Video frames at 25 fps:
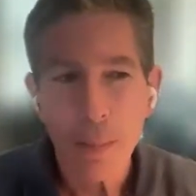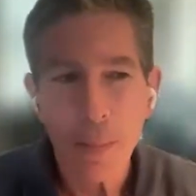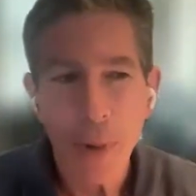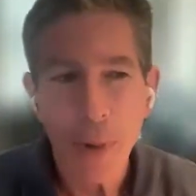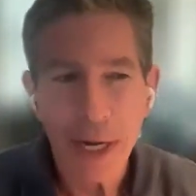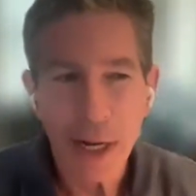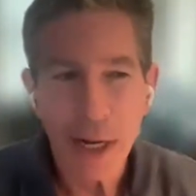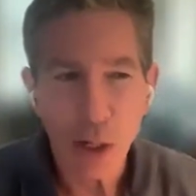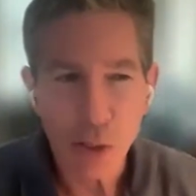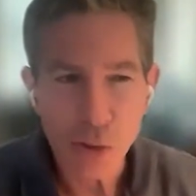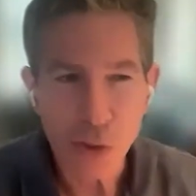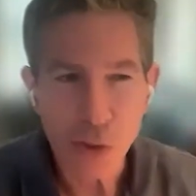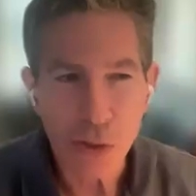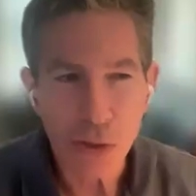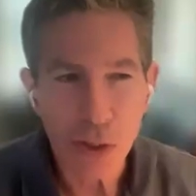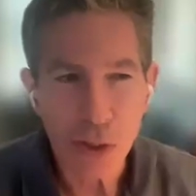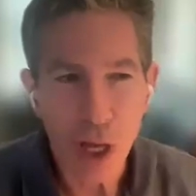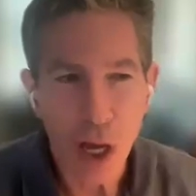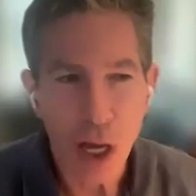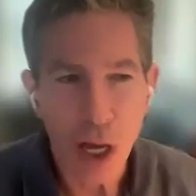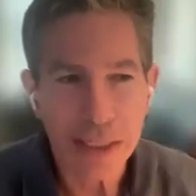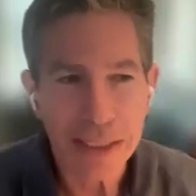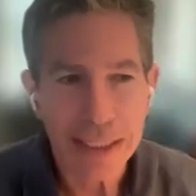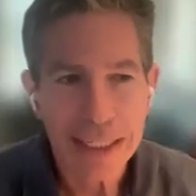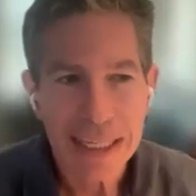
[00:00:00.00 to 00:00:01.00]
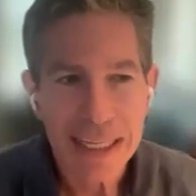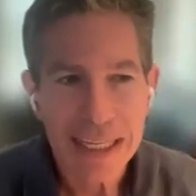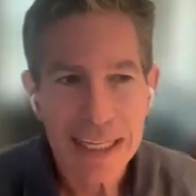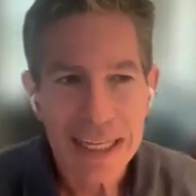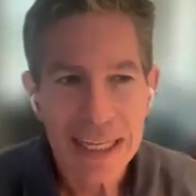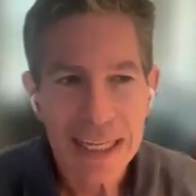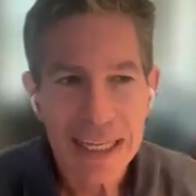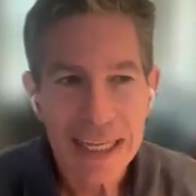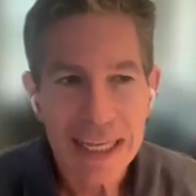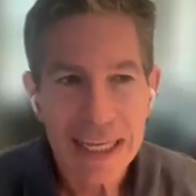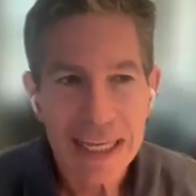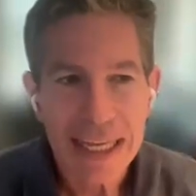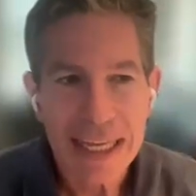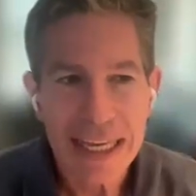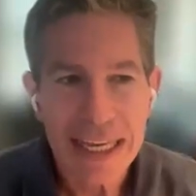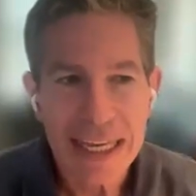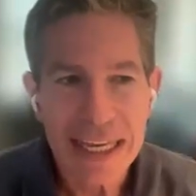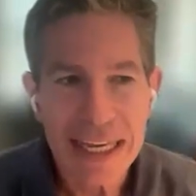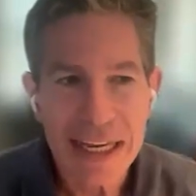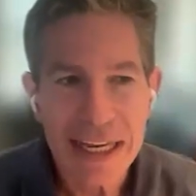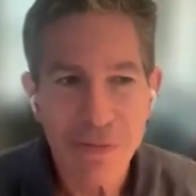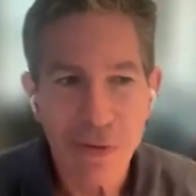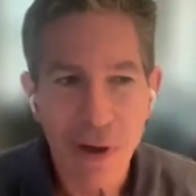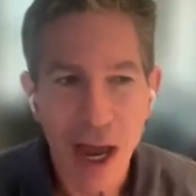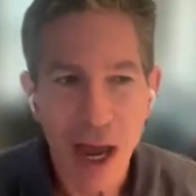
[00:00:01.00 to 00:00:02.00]
but I also thought
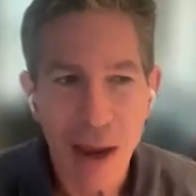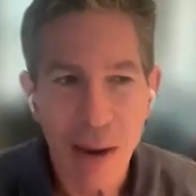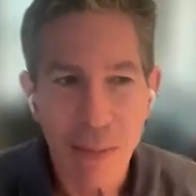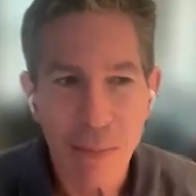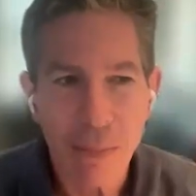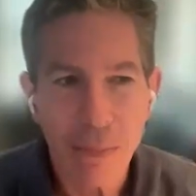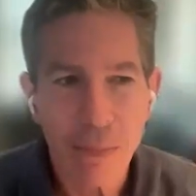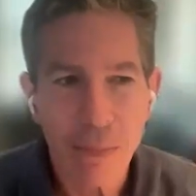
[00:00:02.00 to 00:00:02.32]
if